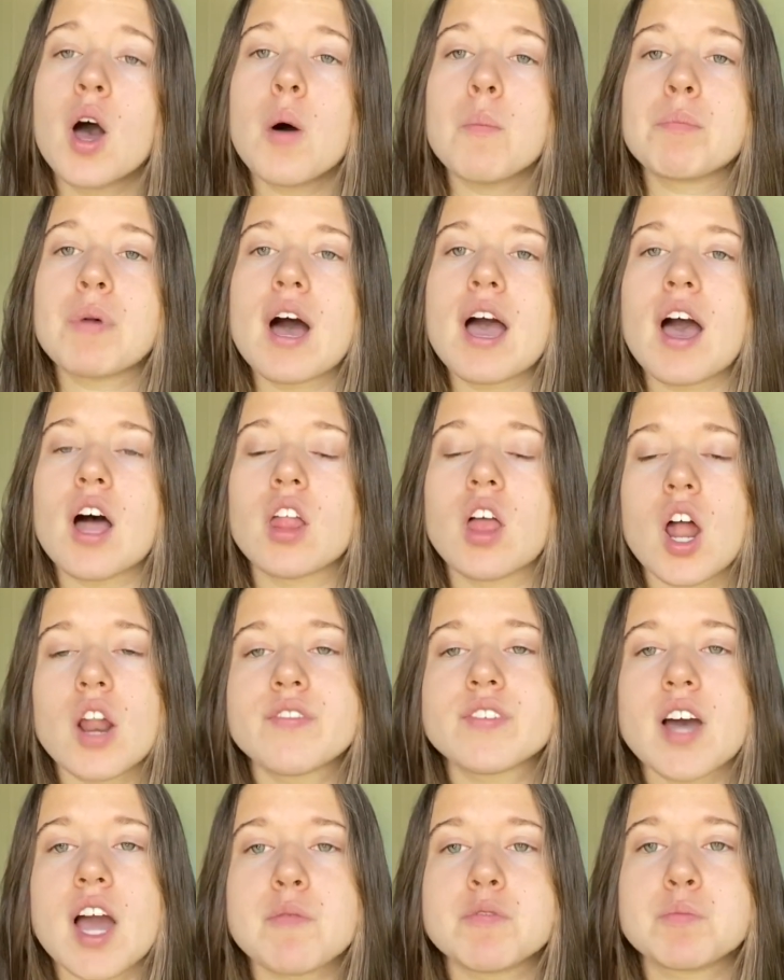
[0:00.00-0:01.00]
But a lot of
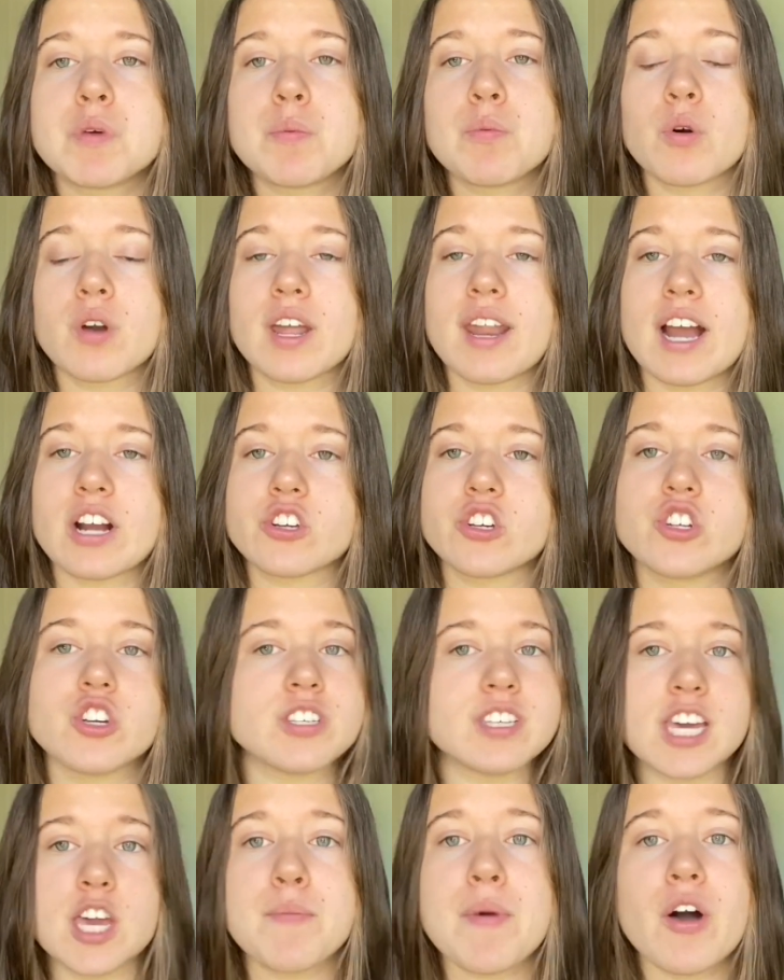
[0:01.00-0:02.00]
times people can actually
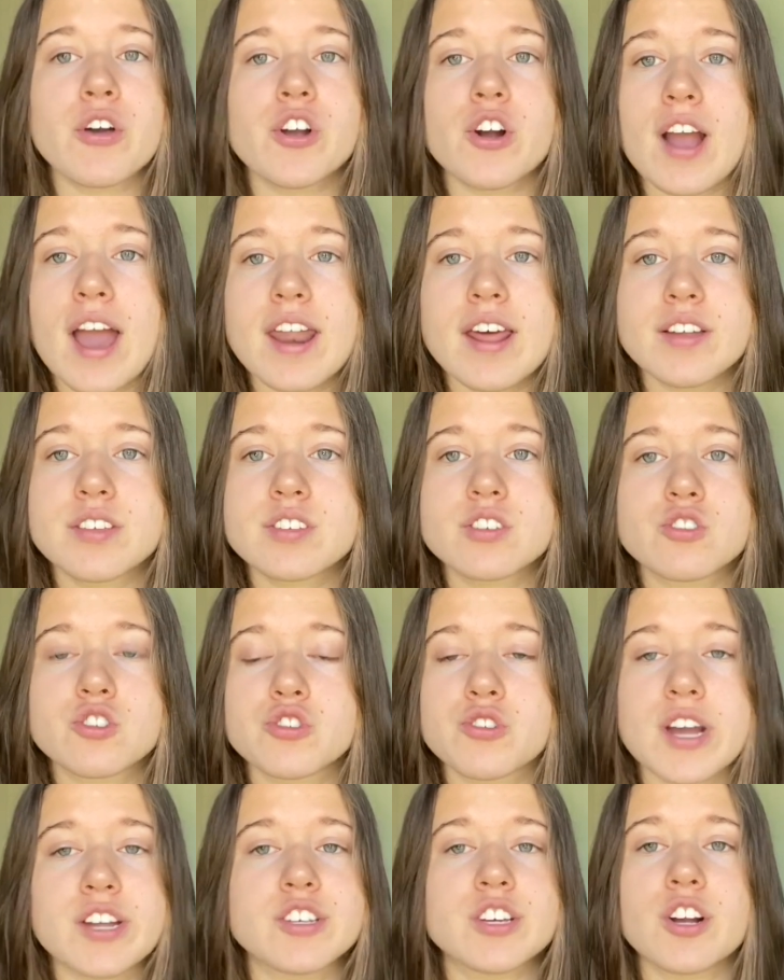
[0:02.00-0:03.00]
just email your edit
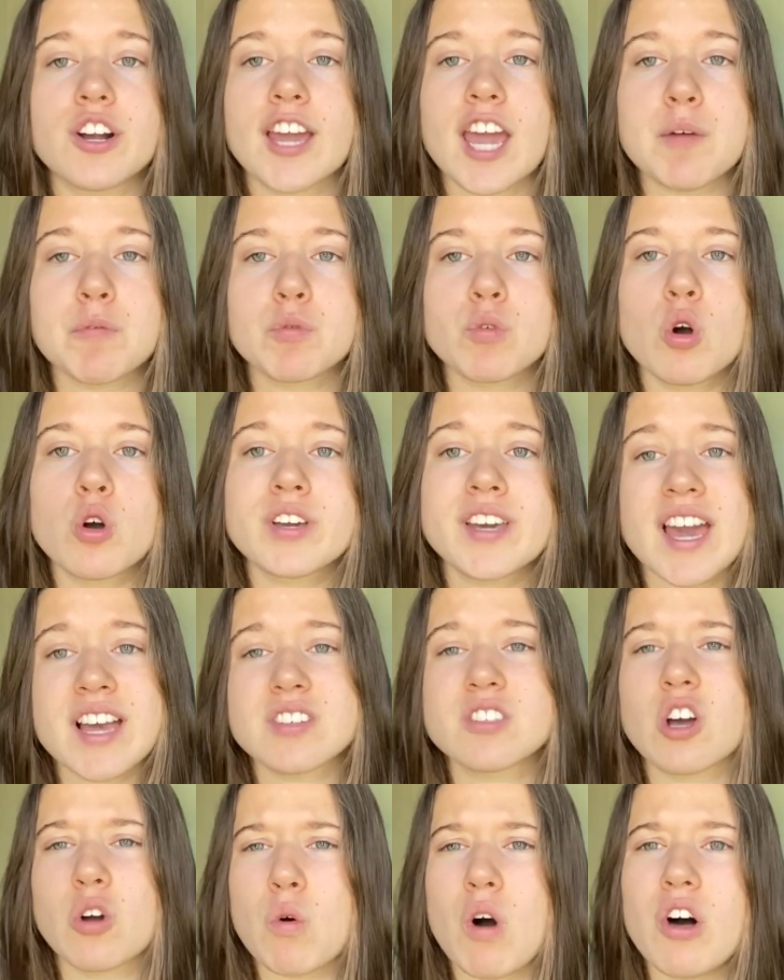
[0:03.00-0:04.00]
straight to your camera roll.
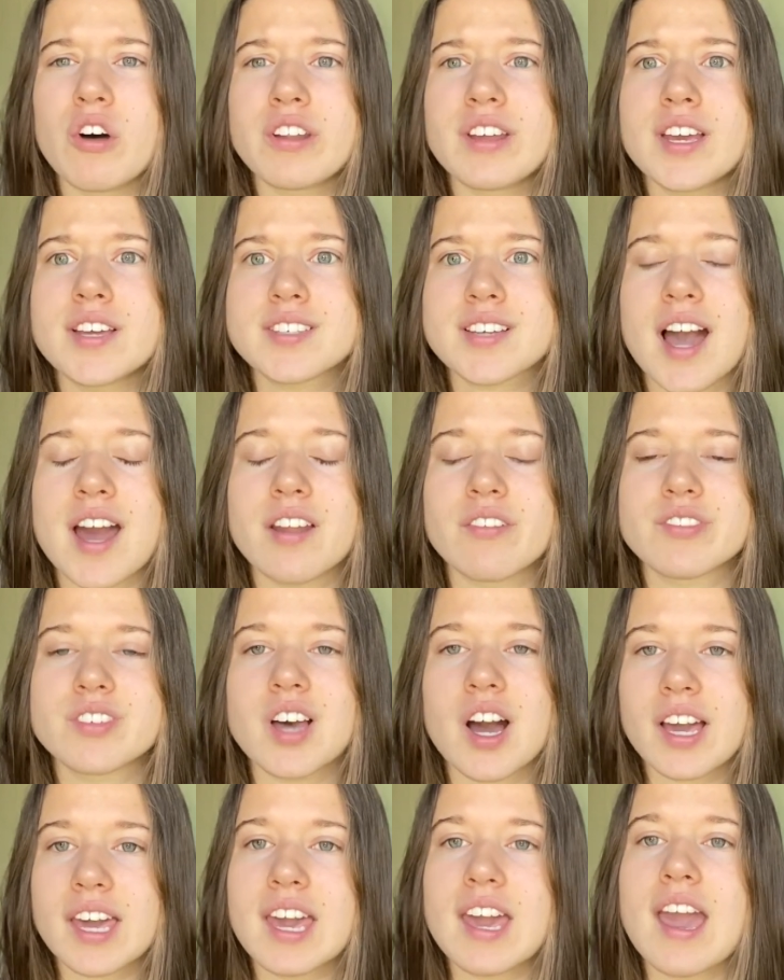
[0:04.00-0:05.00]
Yes, the quality is kind of
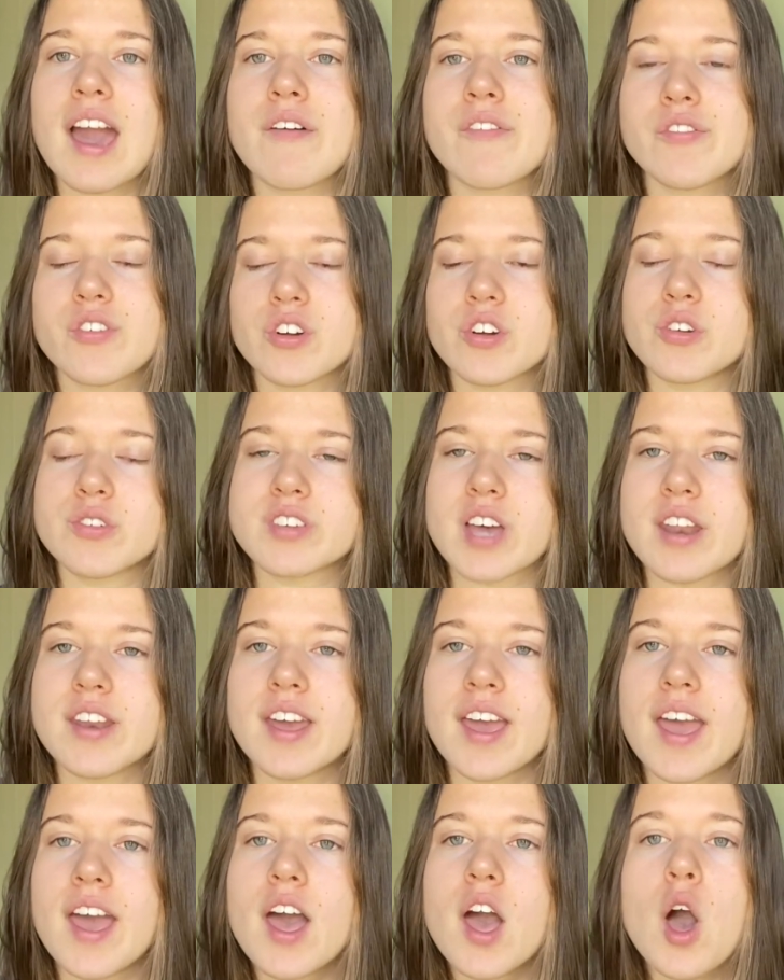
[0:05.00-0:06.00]
sucky after you send
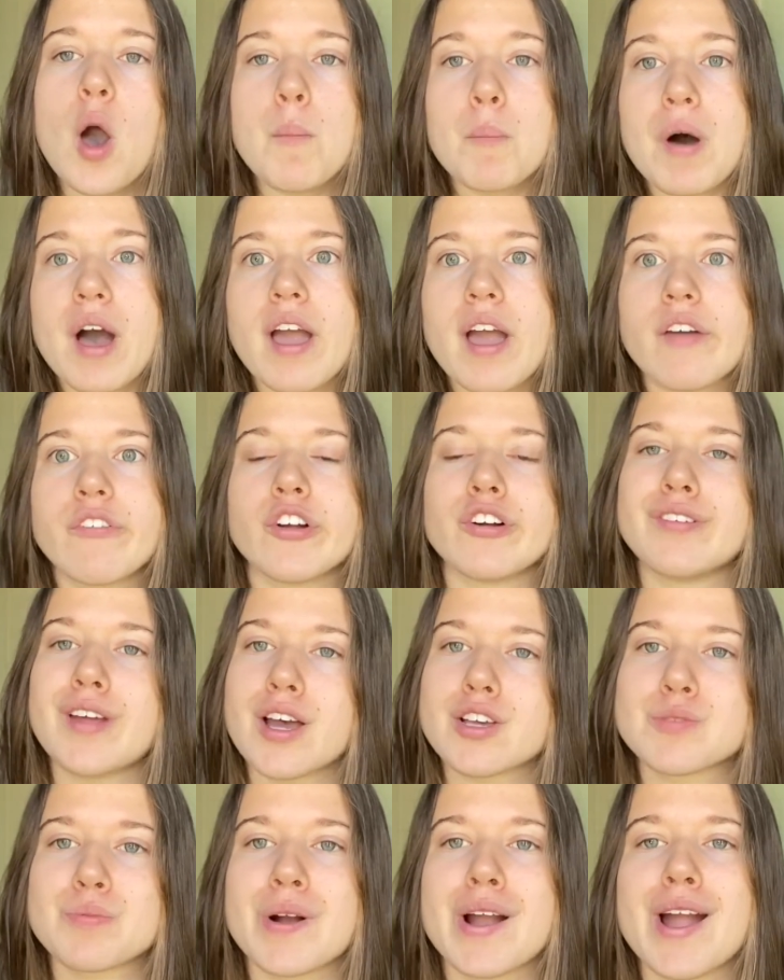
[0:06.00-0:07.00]
it, but if you're
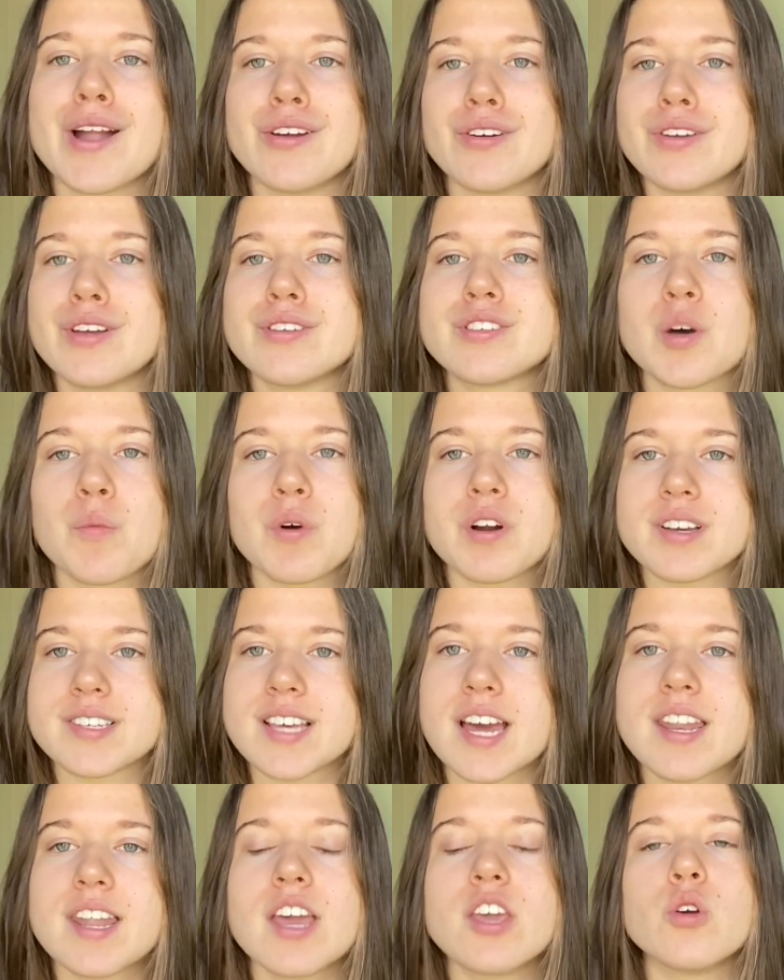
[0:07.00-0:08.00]
desperate and you need somewhere to
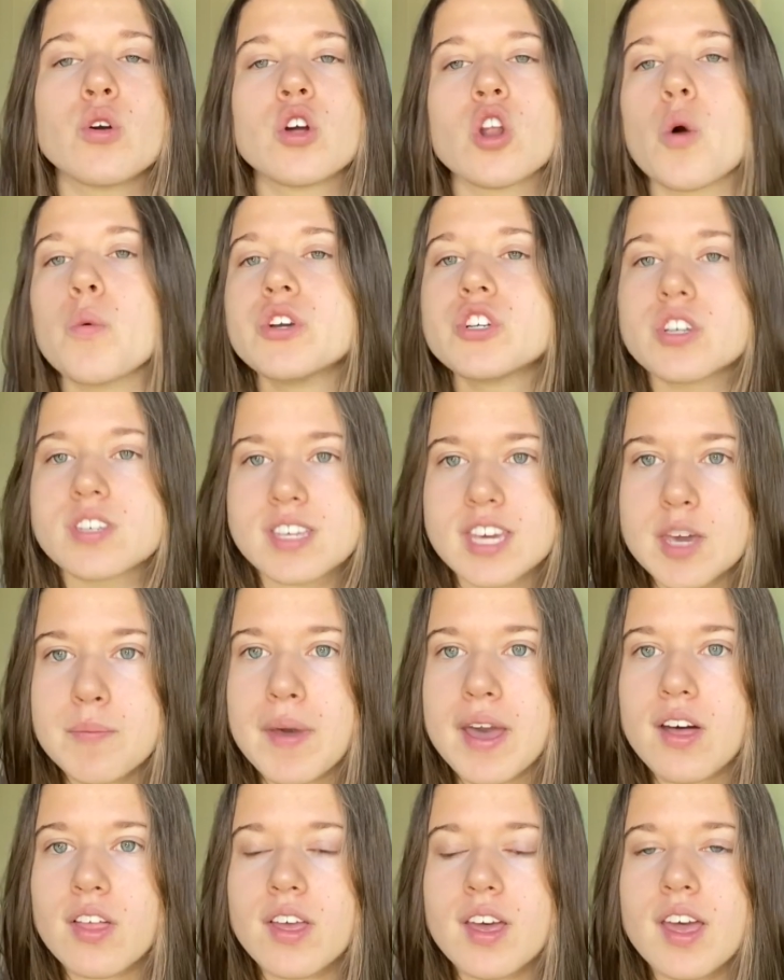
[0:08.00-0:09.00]
send it, you can always just
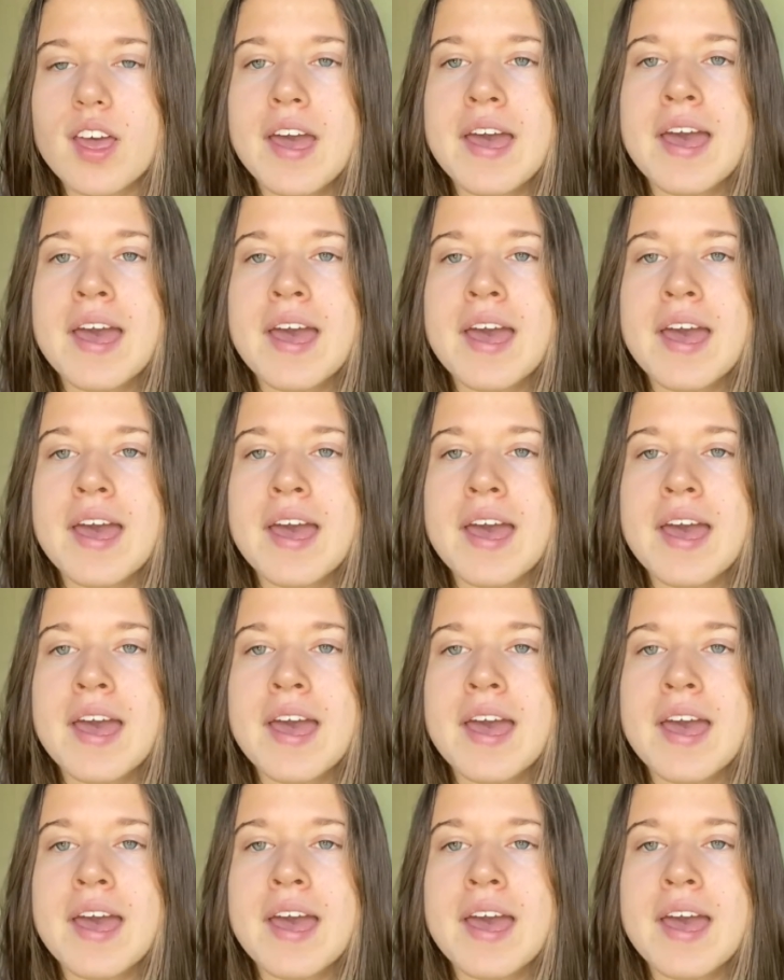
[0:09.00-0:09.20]
email it.